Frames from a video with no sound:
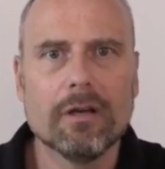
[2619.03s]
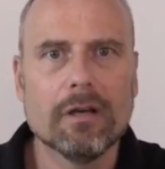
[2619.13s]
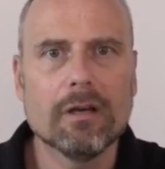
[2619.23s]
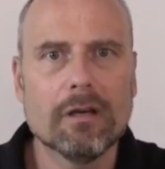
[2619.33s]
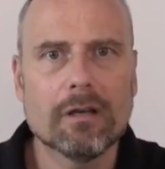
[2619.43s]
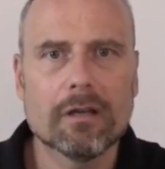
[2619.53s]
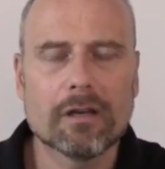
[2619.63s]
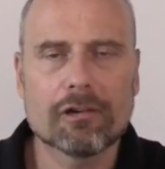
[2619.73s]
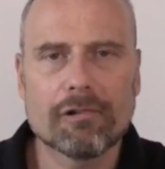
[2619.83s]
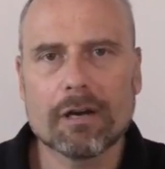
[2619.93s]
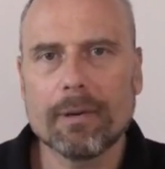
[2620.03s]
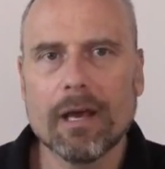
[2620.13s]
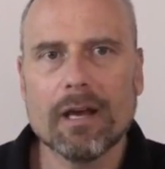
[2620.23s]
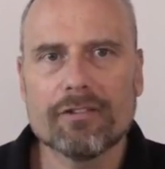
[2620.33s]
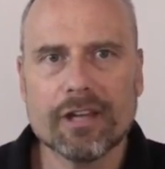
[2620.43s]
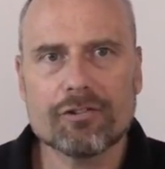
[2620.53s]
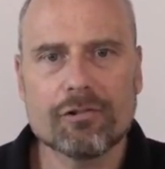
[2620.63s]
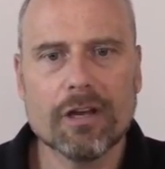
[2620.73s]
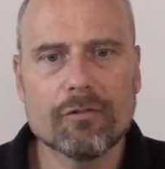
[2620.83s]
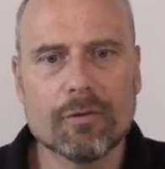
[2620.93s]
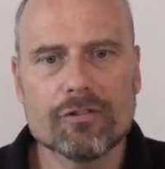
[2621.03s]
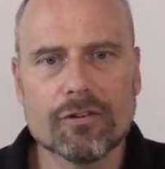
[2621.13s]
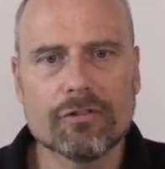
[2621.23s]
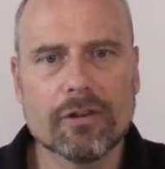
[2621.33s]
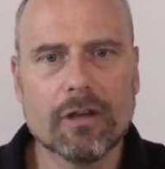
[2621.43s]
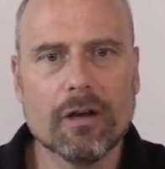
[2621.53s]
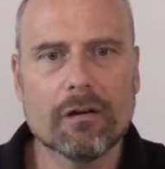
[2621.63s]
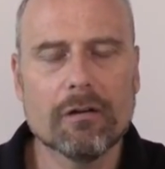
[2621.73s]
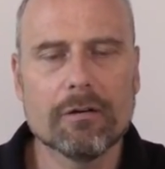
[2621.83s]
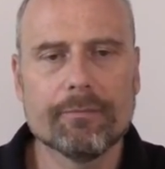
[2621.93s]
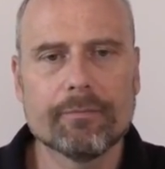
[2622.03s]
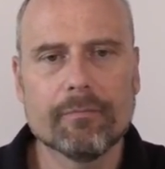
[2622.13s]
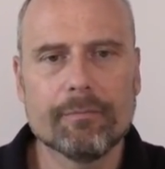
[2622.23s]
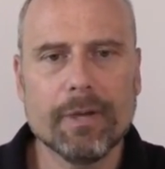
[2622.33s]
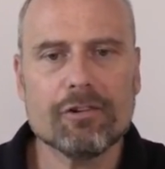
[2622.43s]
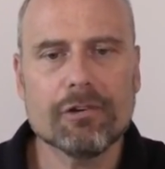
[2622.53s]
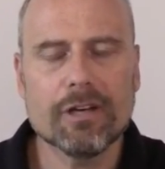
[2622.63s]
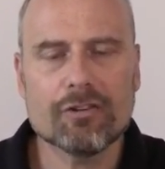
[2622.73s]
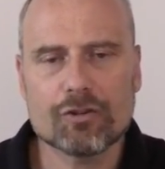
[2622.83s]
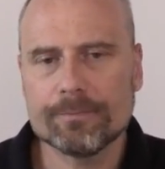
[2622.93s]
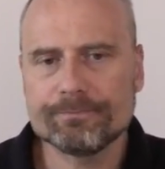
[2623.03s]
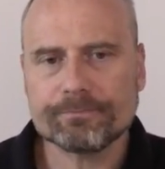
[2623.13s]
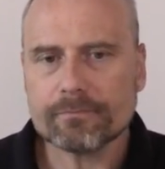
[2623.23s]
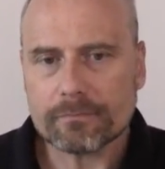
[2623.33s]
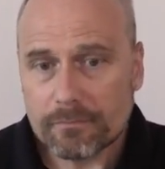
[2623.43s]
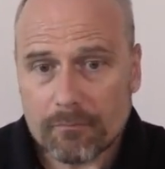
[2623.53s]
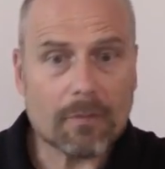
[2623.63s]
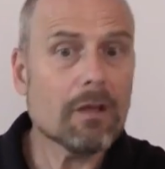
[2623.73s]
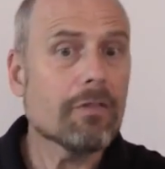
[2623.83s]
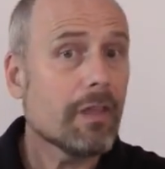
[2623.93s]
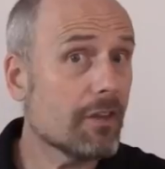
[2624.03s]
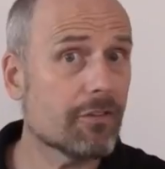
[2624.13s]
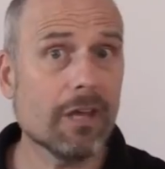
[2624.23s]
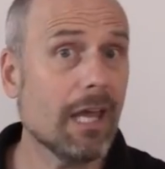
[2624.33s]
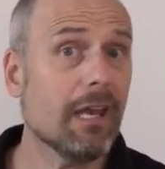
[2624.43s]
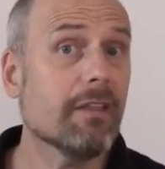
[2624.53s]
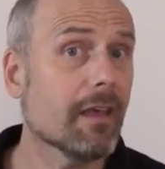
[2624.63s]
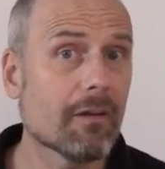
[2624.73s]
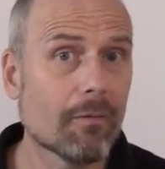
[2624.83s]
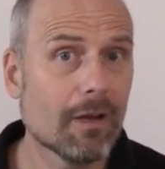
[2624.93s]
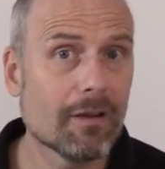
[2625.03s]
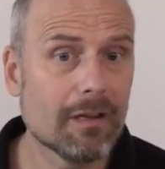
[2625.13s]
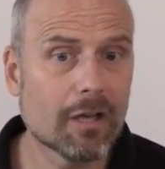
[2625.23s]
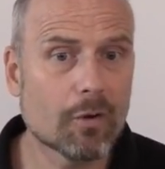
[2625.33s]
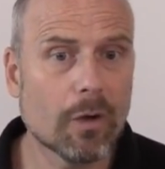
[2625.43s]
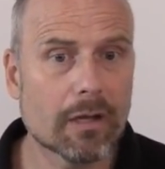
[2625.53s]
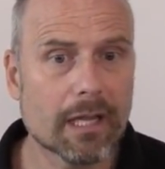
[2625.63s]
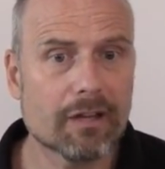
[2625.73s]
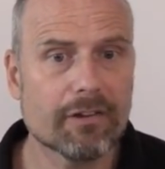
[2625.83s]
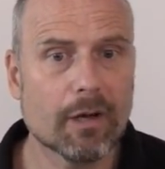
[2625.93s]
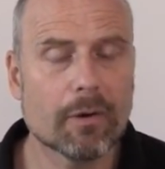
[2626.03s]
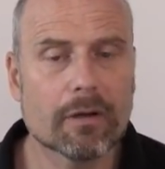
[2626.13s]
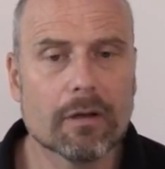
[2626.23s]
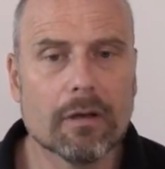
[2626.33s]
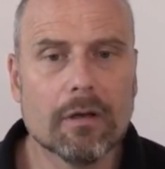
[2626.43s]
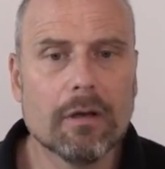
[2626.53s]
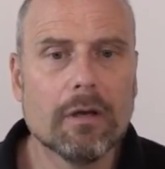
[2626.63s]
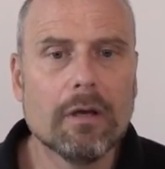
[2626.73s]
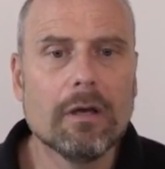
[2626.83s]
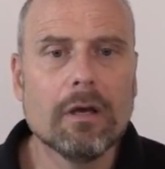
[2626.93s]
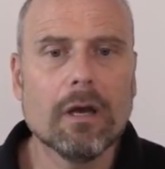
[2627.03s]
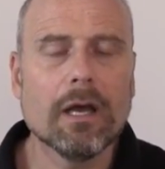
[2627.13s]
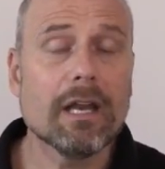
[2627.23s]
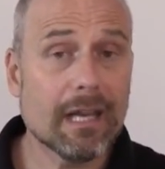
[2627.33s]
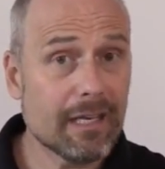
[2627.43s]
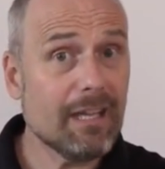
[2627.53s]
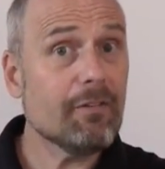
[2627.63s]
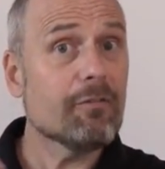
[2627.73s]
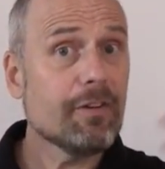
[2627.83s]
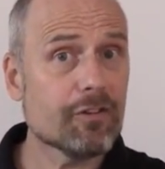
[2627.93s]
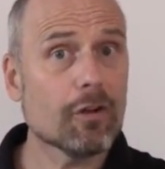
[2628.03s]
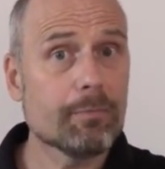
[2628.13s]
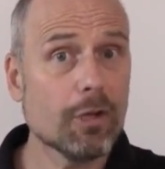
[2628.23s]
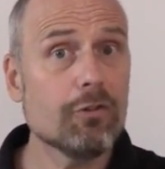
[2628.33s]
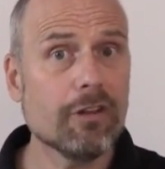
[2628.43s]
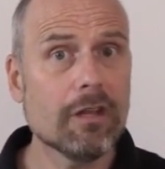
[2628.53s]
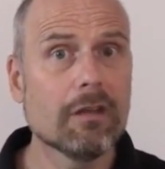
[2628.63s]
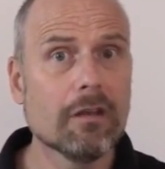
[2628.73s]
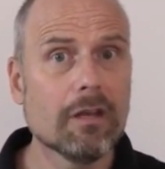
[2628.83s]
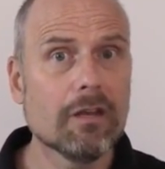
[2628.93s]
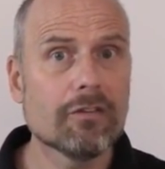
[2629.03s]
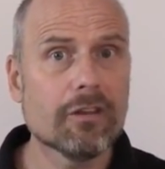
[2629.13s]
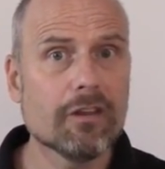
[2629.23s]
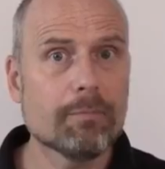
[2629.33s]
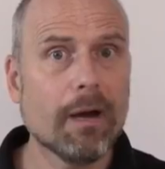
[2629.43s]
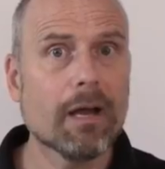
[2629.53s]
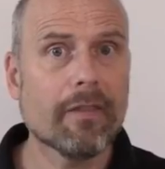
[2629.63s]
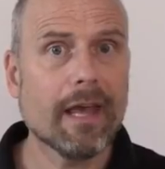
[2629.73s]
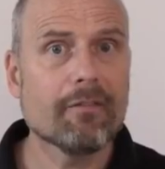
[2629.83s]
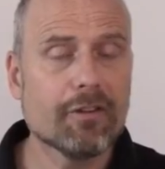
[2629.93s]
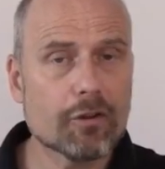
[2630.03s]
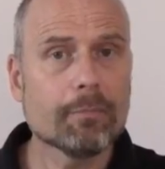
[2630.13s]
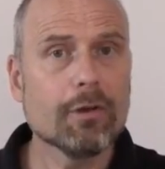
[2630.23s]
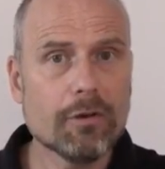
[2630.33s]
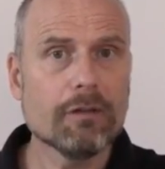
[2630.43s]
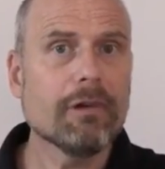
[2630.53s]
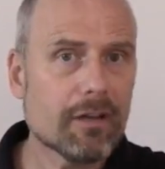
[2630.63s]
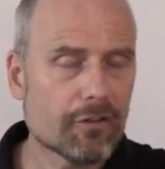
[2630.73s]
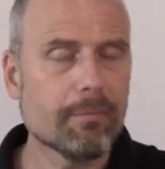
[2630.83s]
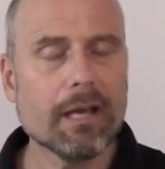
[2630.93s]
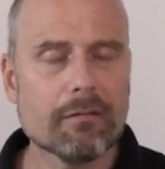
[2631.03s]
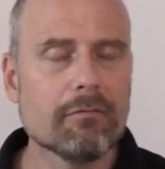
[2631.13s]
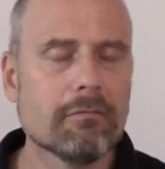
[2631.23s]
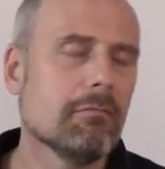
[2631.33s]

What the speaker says: an incredibly high sex drive, which is the R Petri dish. Anything where the quality gets lowered. And even physical beauty is part of that. Physical beauty renders men